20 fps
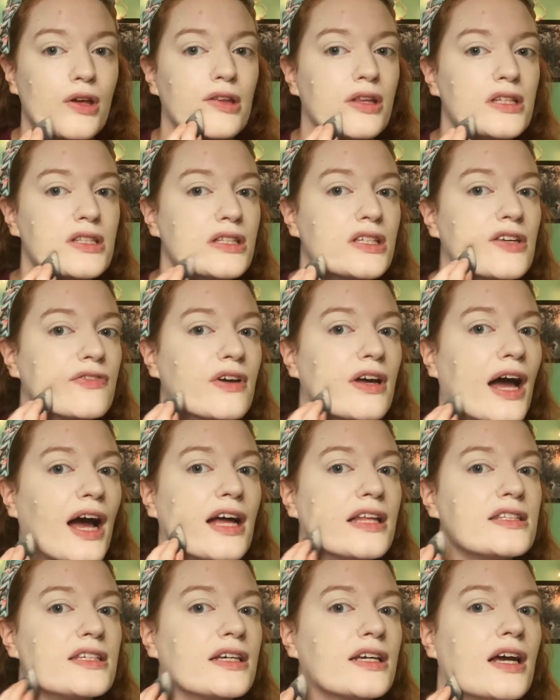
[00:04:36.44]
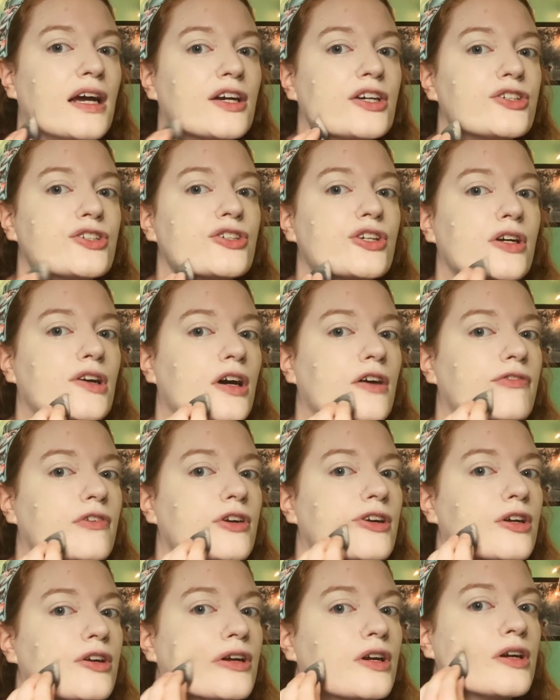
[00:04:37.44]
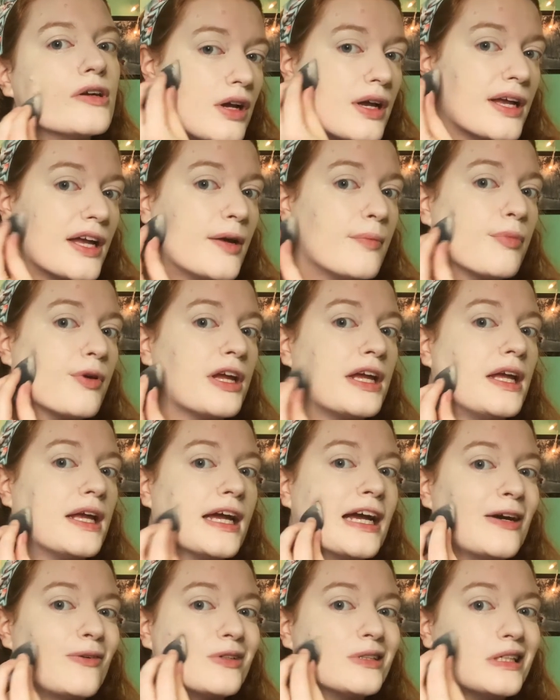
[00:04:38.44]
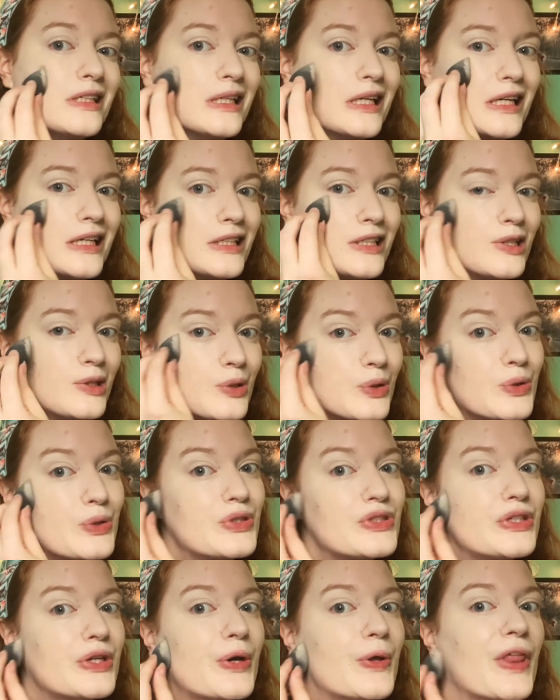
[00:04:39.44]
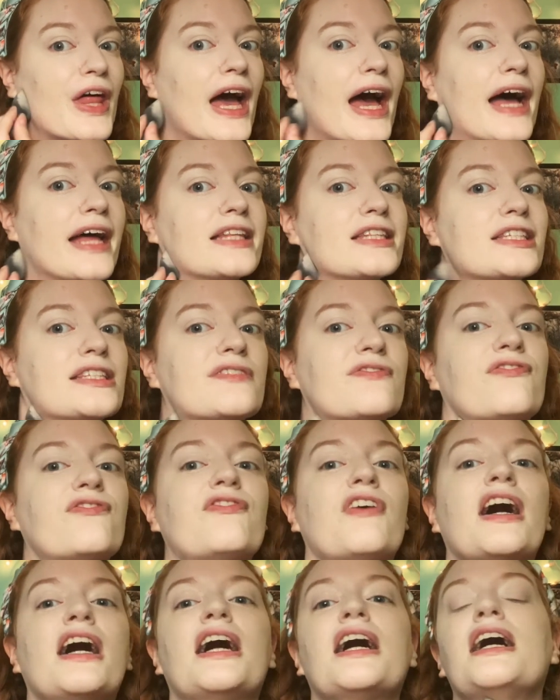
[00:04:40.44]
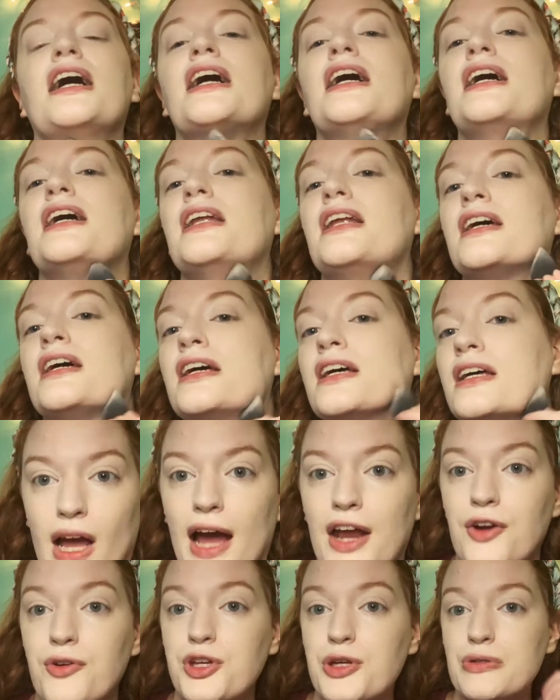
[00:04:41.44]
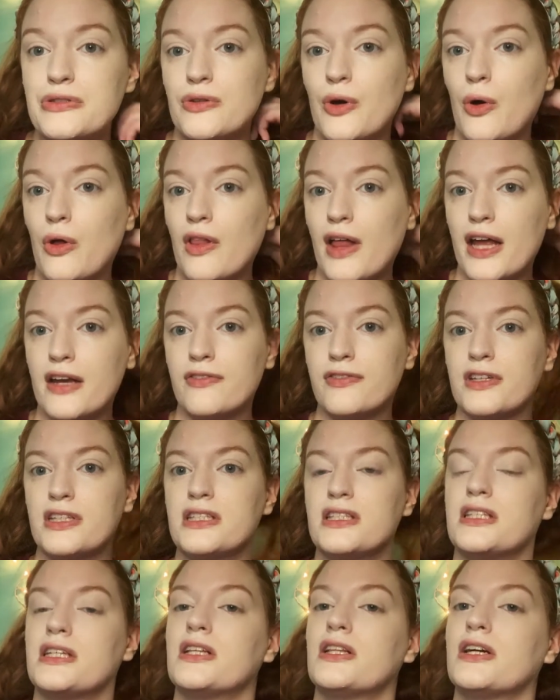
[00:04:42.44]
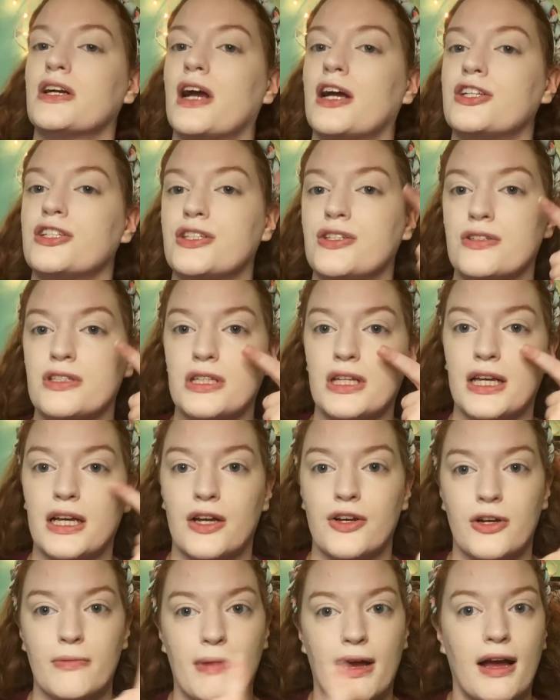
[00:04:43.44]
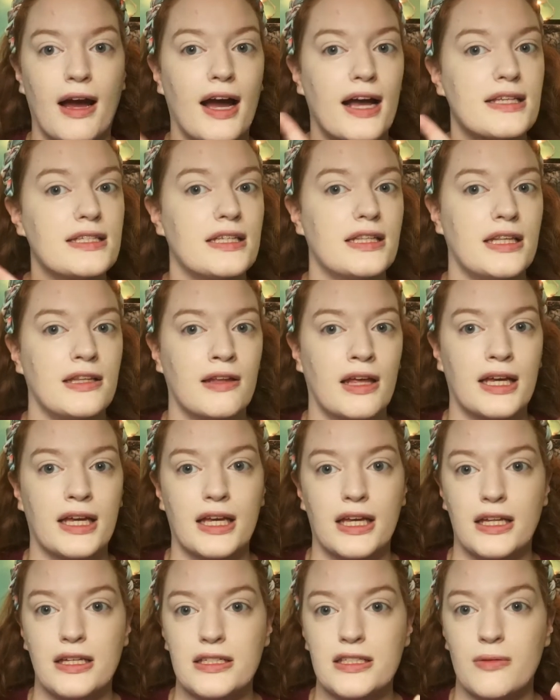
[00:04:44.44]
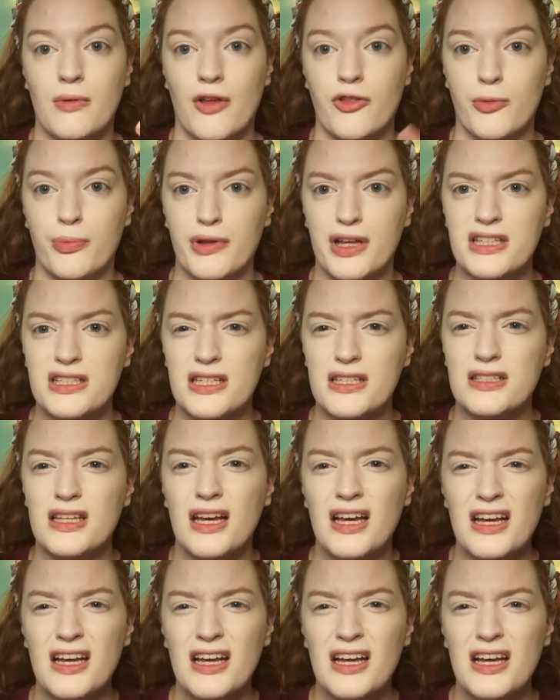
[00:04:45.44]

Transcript: let's see if it adds like extra cover. I am breaking out today too, so that's fun. I don't use a whole lot of concealer. I just use it like under my eyes and then like in some other places.